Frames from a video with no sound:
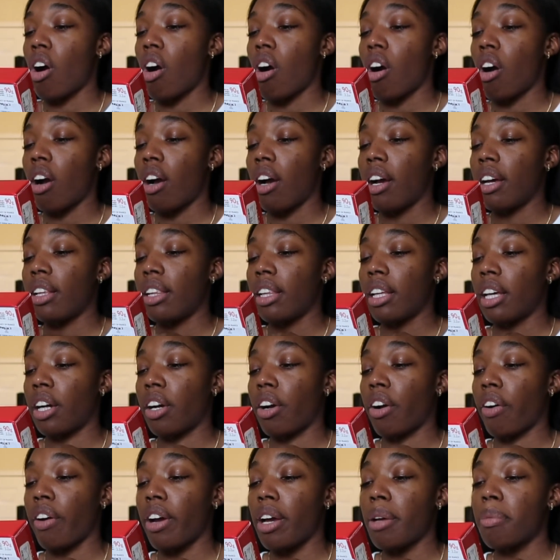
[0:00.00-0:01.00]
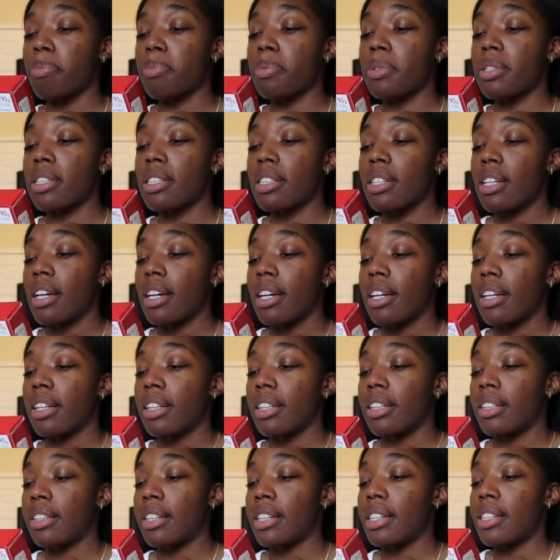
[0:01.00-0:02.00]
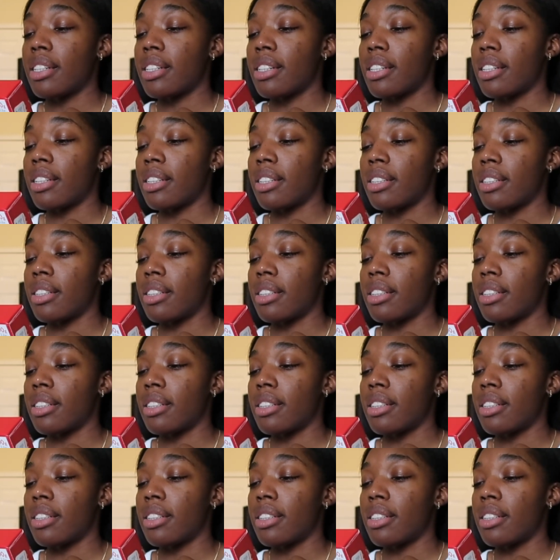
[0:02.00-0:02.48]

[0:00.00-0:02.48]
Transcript: are Le Crepes Dentel,